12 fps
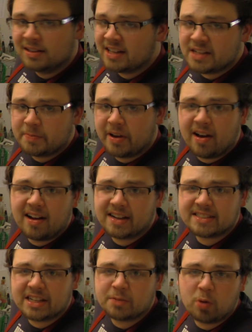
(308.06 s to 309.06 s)
Let's be
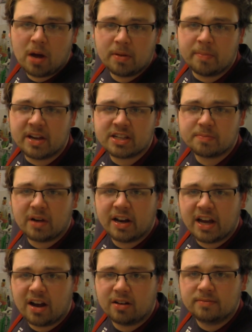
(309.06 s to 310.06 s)
honest, it's probably mixed by
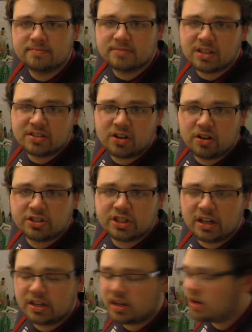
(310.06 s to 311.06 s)
now, so let's go ahead and
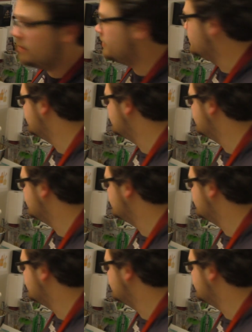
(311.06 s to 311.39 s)
shut it off.